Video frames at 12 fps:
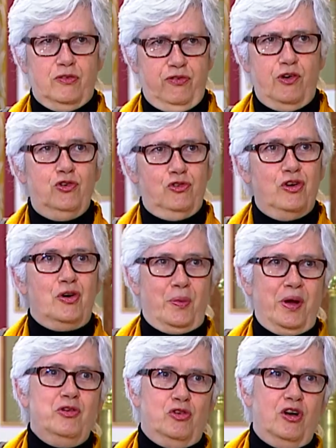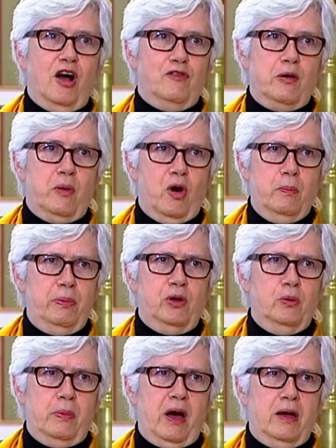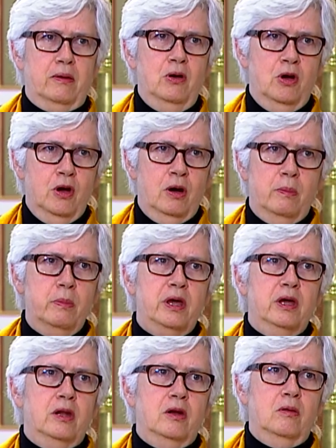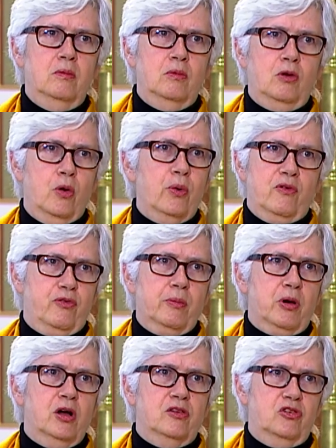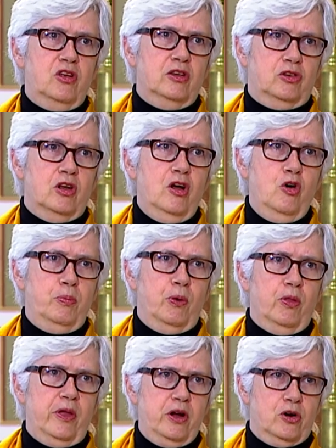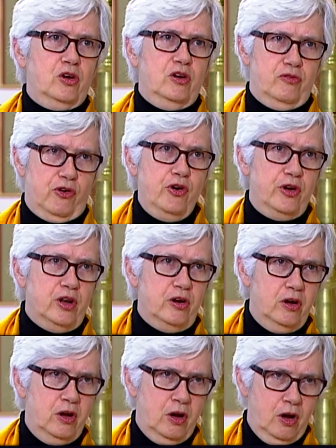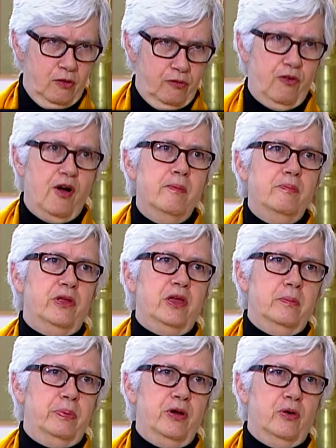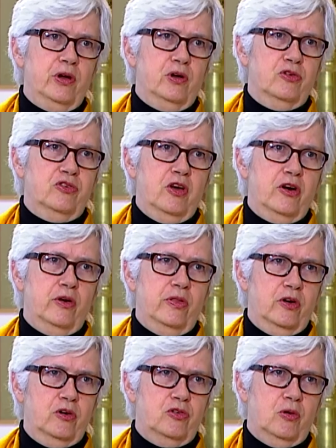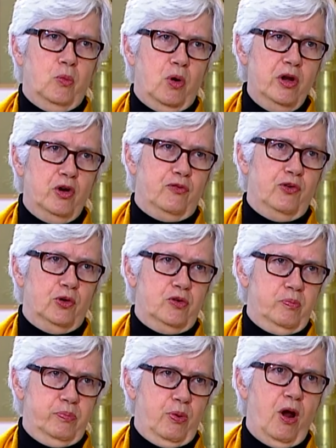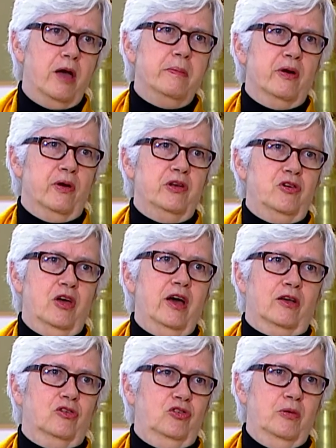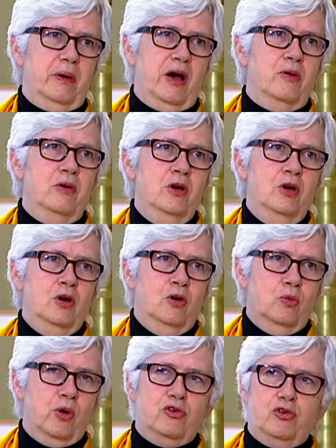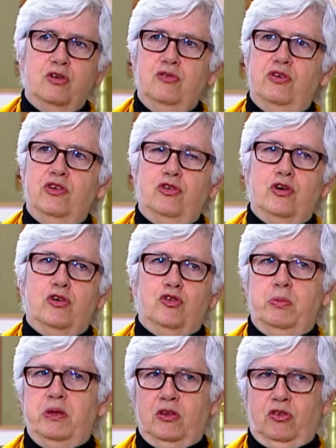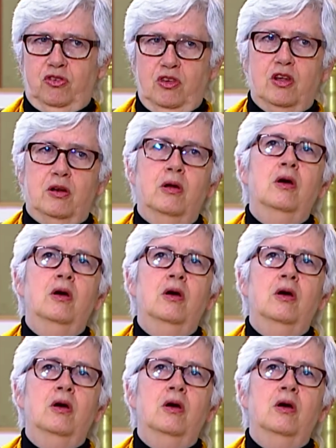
first generation of them, are built by men going from Constantinople. They are converted from the imperial center, and there's a wonderful primary text about Russian visitors being sent